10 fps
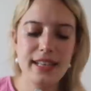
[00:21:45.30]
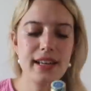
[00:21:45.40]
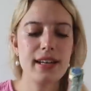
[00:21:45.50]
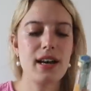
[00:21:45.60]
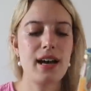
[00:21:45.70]
thing
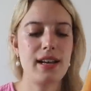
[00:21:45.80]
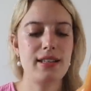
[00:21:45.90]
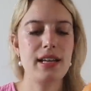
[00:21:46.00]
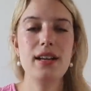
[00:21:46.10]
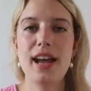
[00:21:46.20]
I got
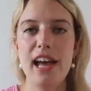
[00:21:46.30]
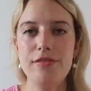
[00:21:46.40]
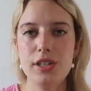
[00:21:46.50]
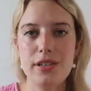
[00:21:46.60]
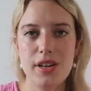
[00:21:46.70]
is like an
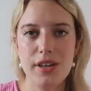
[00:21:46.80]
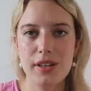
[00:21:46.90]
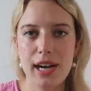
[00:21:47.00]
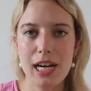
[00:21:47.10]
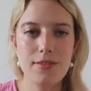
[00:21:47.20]
after dinner
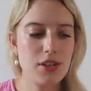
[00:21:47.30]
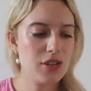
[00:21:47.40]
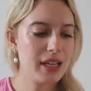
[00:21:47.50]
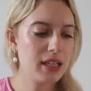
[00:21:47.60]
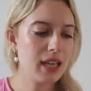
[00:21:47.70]
kind of a
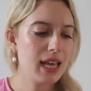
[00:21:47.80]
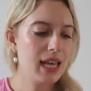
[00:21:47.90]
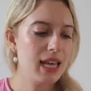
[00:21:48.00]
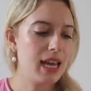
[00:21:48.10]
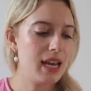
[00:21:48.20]
drink.
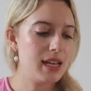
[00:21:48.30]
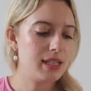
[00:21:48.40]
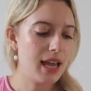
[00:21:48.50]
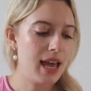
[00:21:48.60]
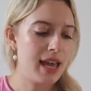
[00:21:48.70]
It
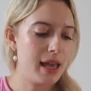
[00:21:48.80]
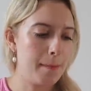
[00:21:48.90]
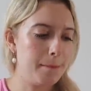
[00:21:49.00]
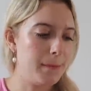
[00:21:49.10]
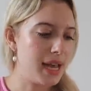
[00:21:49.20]
is a
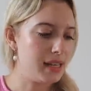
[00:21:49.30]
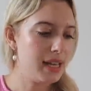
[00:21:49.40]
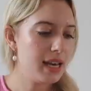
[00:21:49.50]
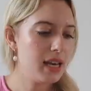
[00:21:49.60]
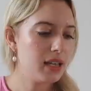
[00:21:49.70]

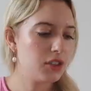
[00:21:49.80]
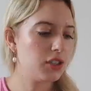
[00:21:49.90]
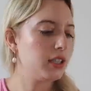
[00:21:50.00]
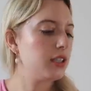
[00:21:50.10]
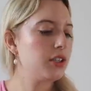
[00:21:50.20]
melon,
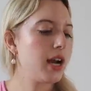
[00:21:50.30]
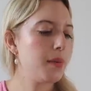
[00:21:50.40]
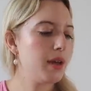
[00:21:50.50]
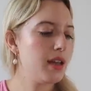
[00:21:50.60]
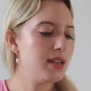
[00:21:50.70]
cr
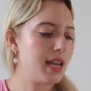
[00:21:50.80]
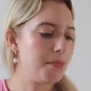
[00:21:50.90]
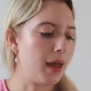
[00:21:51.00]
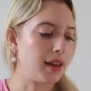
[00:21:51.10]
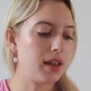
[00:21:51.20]
crema de
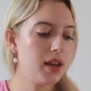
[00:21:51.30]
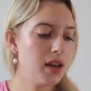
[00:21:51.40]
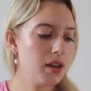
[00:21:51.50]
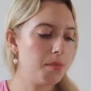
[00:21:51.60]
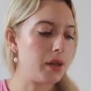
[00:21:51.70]

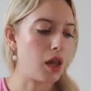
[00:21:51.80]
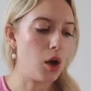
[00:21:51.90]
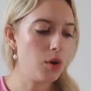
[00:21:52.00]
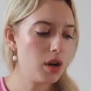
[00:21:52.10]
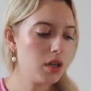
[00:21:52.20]
melon,
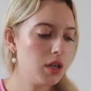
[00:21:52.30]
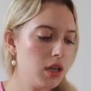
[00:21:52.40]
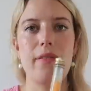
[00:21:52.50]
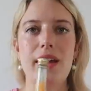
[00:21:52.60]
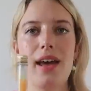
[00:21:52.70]
melon.
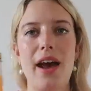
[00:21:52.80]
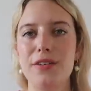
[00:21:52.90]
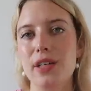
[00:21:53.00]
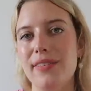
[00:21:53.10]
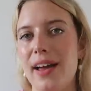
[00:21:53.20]
Kind of like
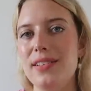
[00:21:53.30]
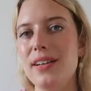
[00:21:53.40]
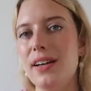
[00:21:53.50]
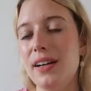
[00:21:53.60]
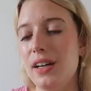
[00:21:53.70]
after you've had
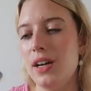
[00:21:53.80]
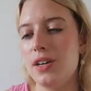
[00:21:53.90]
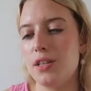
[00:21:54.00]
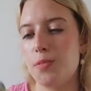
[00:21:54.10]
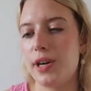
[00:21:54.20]
dinner,
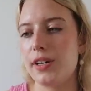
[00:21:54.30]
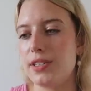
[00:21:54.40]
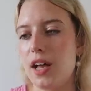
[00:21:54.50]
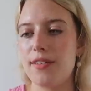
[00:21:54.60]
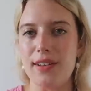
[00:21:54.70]
just pour
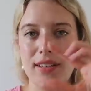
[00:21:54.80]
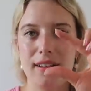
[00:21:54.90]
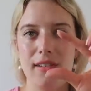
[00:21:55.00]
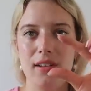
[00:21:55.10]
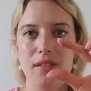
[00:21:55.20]
yourself a
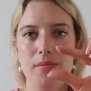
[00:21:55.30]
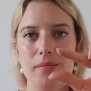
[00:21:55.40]
little,